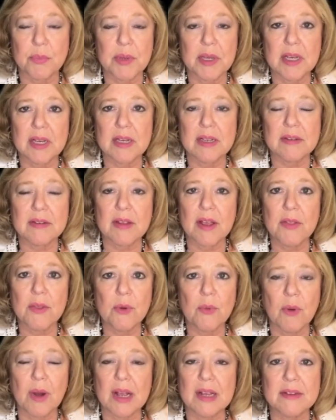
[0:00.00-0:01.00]
because
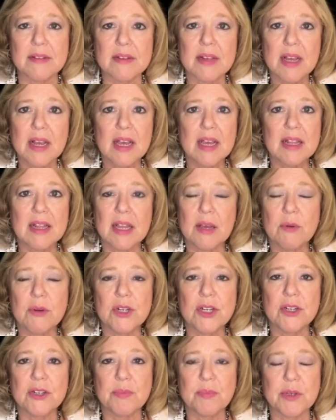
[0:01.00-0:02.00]
otherwise they would
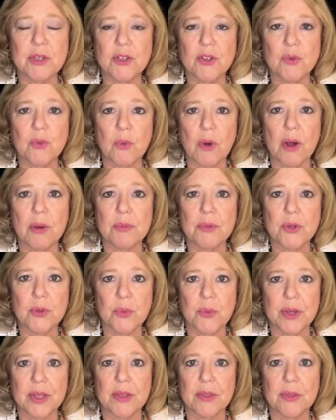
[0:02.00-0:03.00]
just be swamped
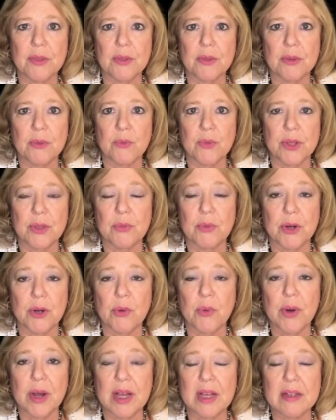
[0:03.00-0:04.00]
with
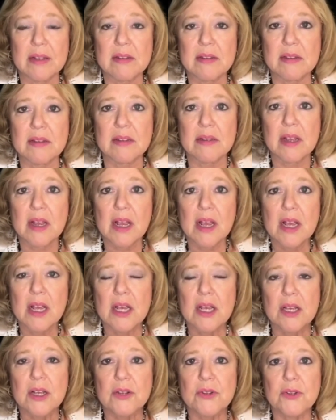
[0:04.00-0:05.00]
requests.
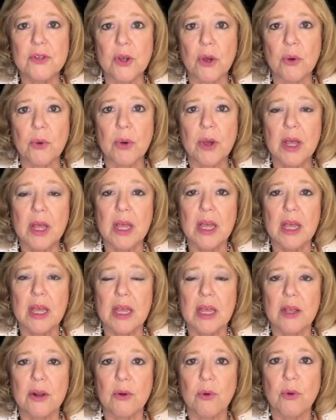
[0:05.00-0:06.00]
So
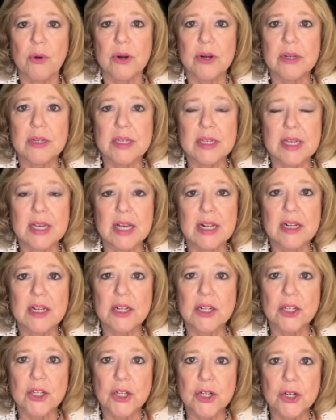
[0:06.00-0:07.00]
in order to get
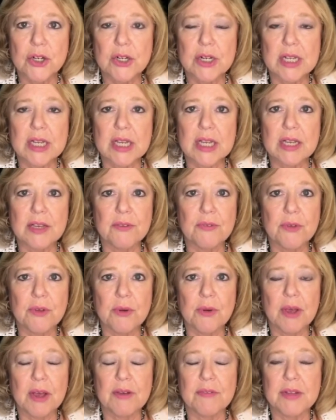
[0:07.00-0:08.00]
an attorney, if
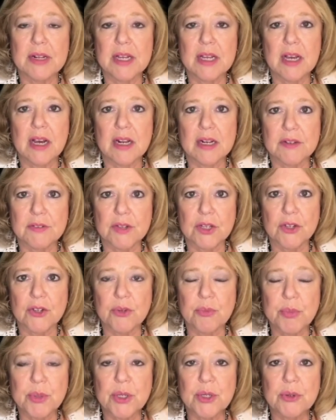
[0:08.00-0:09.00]
you have any kind of
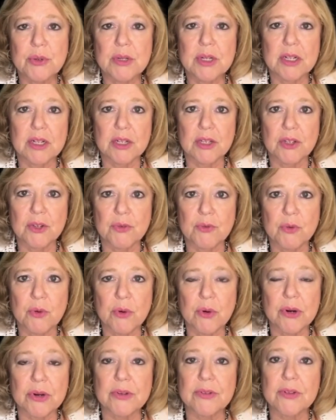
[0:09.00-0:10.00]
dispute in a
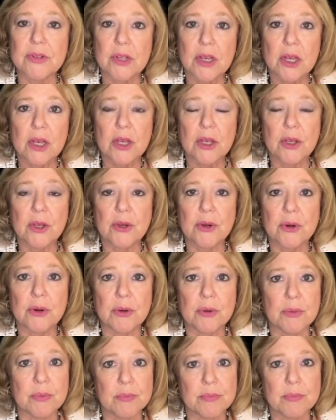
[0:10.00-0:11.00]
divorce,
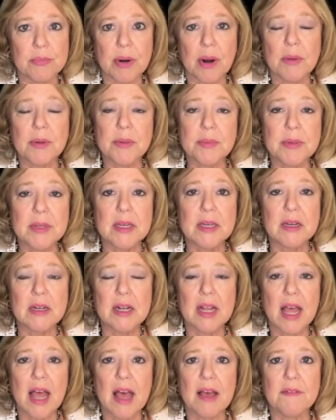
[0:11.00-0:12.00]
you're probably going
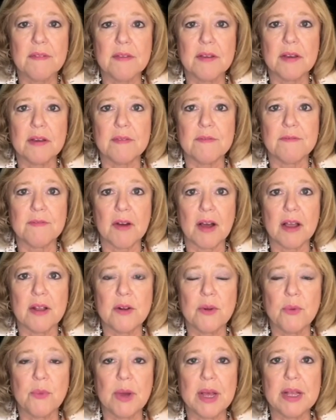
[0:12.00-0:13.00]
to have to
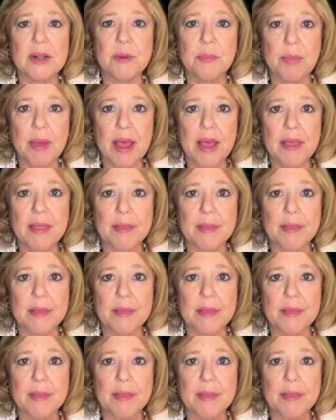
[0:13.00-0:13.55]
find a way to pay